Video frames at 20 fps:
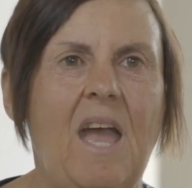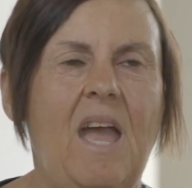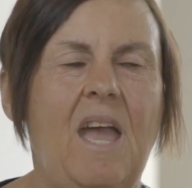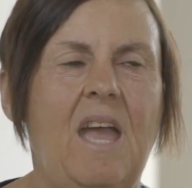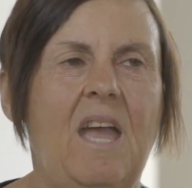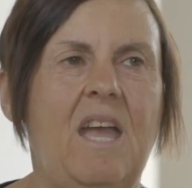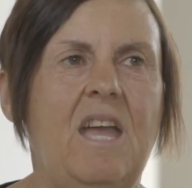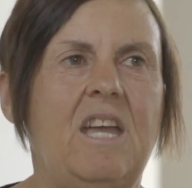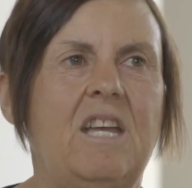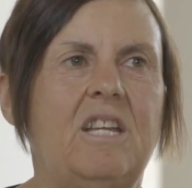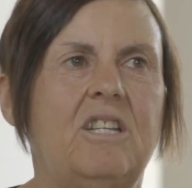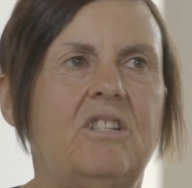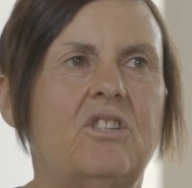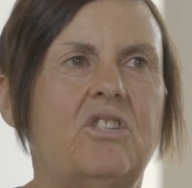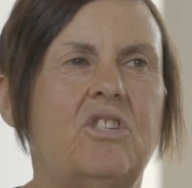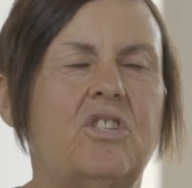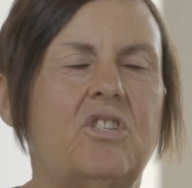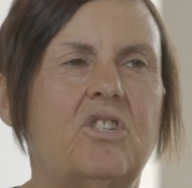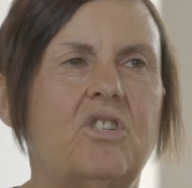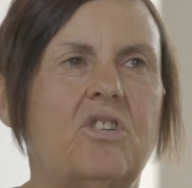
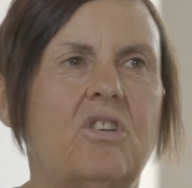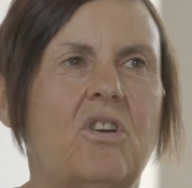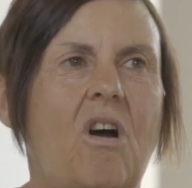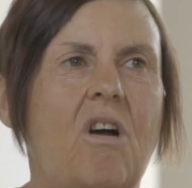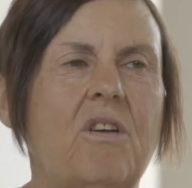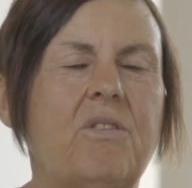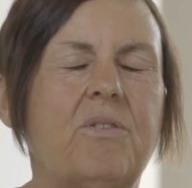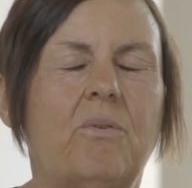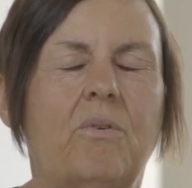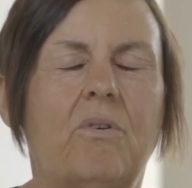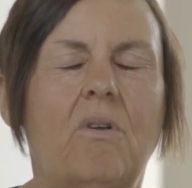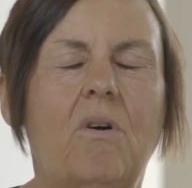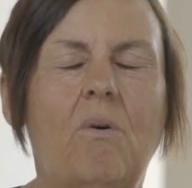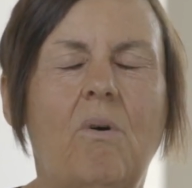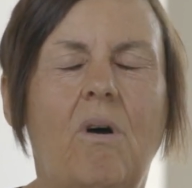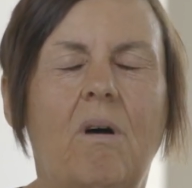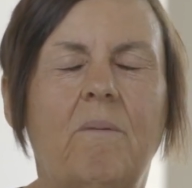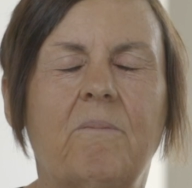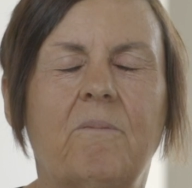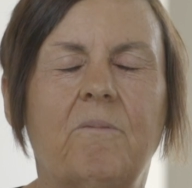and I thought,
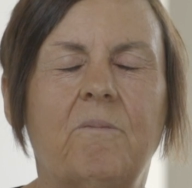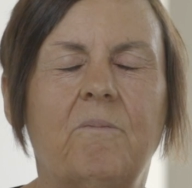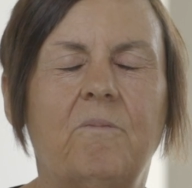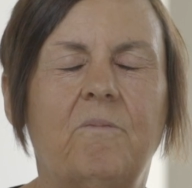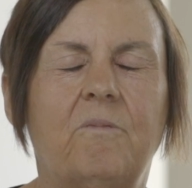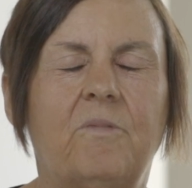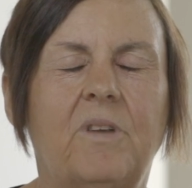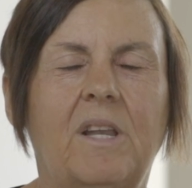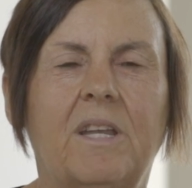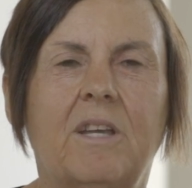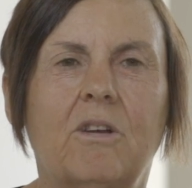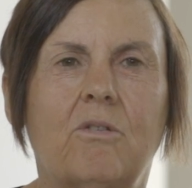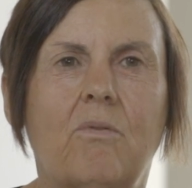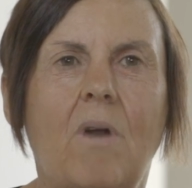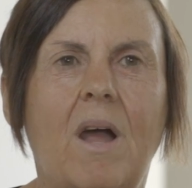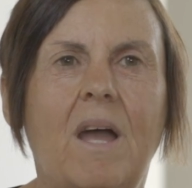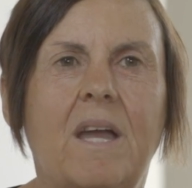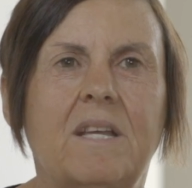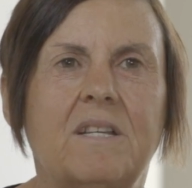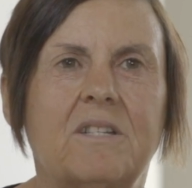oh, I'm feeling
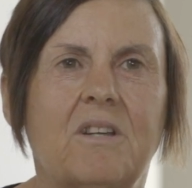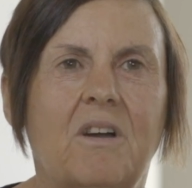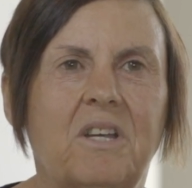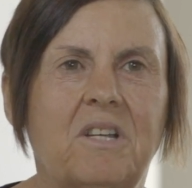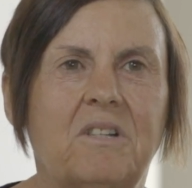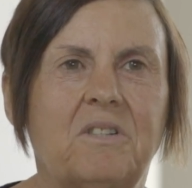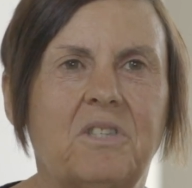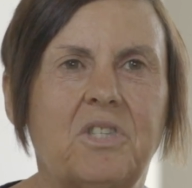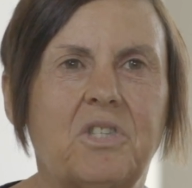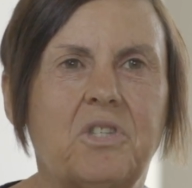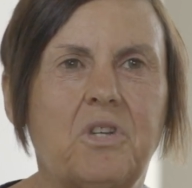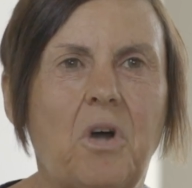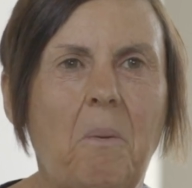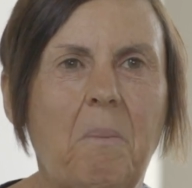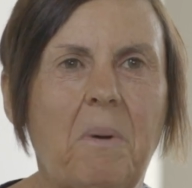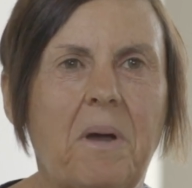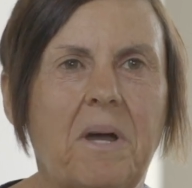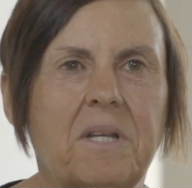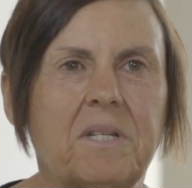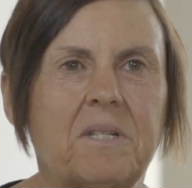great, I can
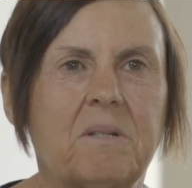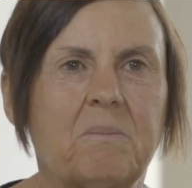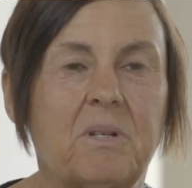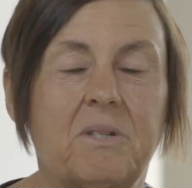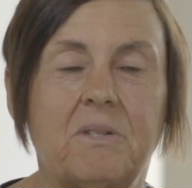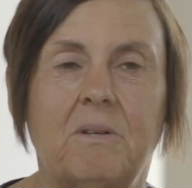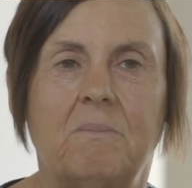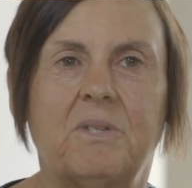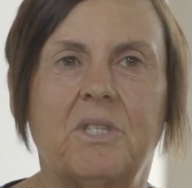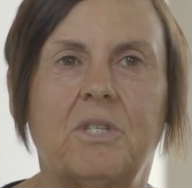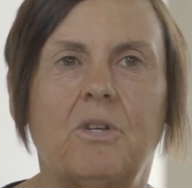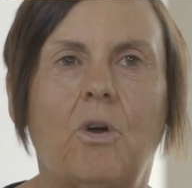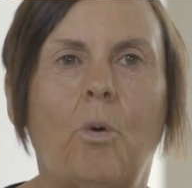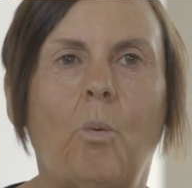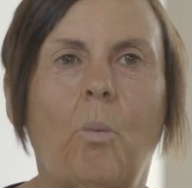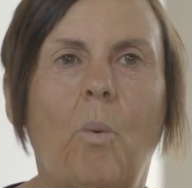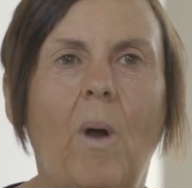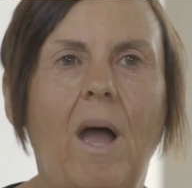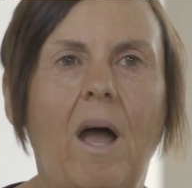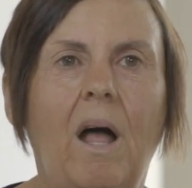stop it because I'm
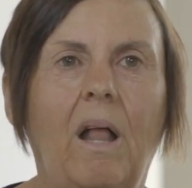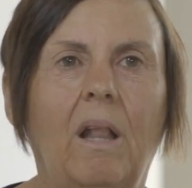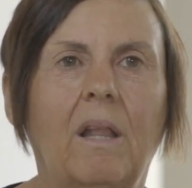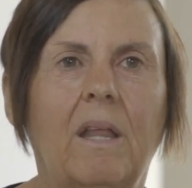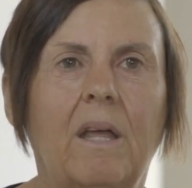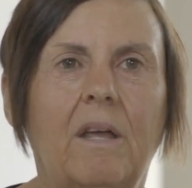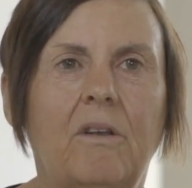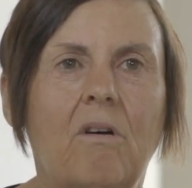so well.